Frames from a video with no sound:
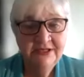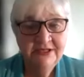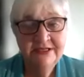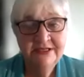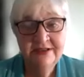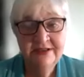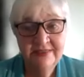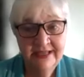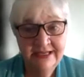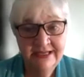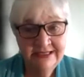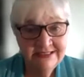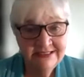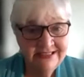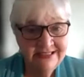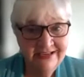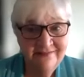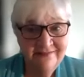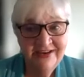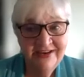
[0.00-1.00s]
to
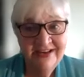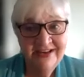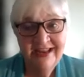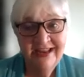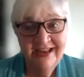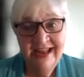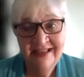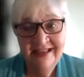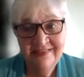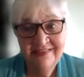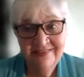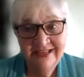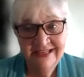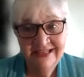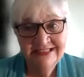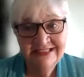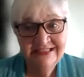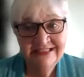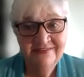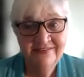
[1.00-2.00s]
Thanksgiving and
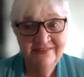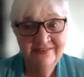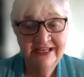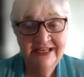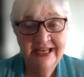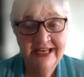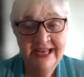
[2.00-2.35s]
ThanksLiving.